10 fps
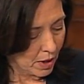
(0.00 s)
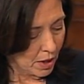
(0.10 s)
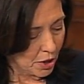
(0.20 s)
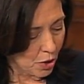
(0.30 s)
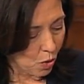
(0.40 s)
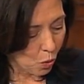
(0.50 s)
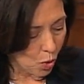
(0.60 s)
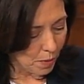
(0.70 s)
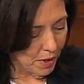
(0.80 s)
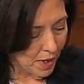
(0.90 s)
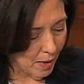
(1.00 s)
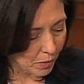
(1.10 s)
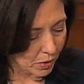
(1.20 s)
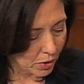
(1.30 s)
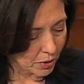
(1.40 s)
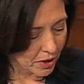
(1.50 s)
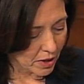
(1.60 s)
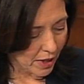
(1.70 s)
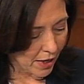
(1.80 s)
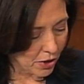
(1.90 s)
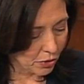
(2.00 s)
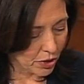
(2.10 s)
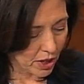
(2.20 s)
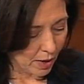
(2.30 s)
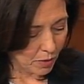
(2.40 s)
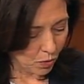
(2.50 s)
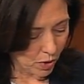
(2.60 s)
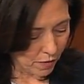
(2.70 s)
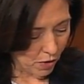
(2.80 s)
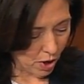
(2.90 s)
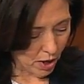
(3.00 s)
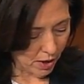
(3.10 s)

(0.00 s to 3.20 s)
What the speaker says: You know, a woman named Carissa Daniels came to one of our